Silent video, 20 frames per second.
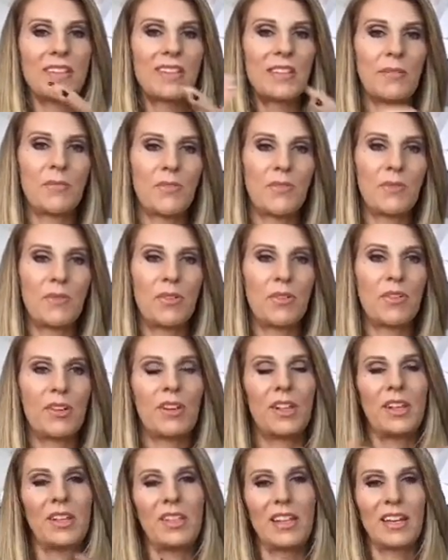some of them are
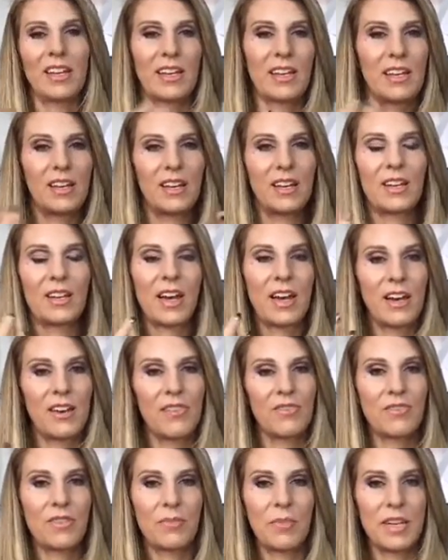really thick, and it kind
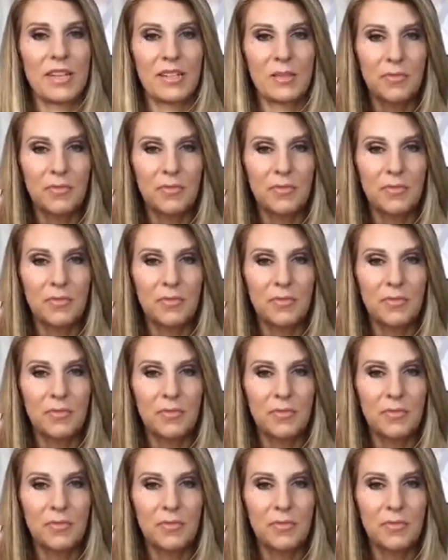of depends.